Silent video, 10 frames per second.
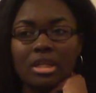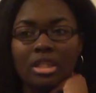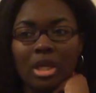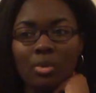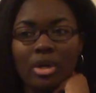
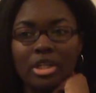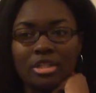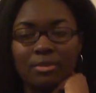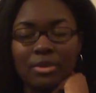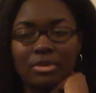they wanted
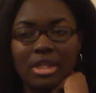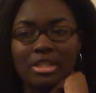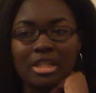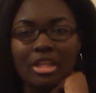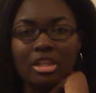to
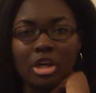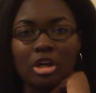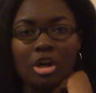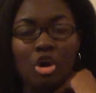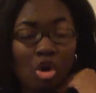protest that they're
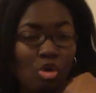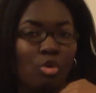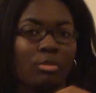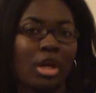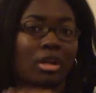a
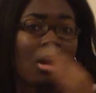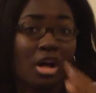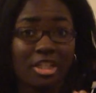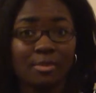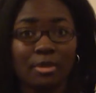home, not a
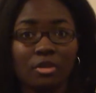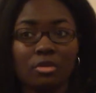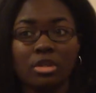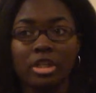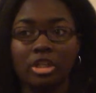
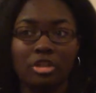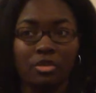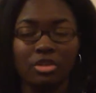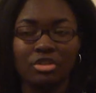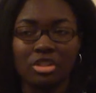hospital. You know,
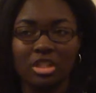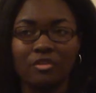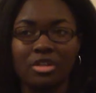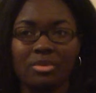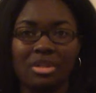there's a
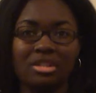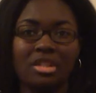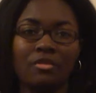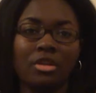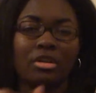difference because
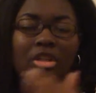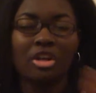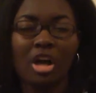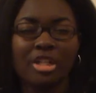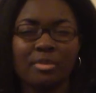whenever they're a
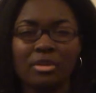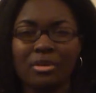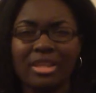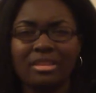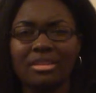hospital,
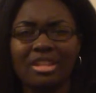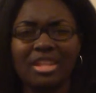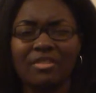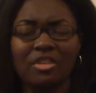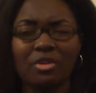I think
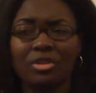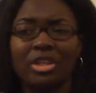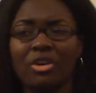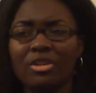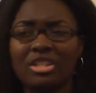they have to go through
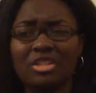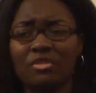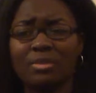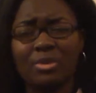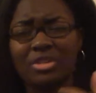like all these
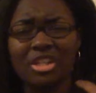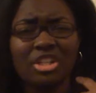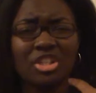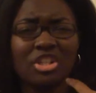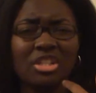different
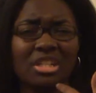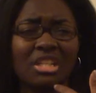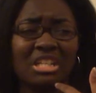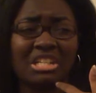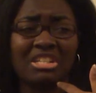procedures, and
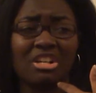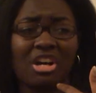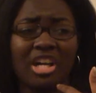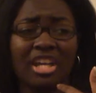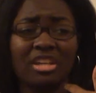then it's
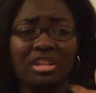not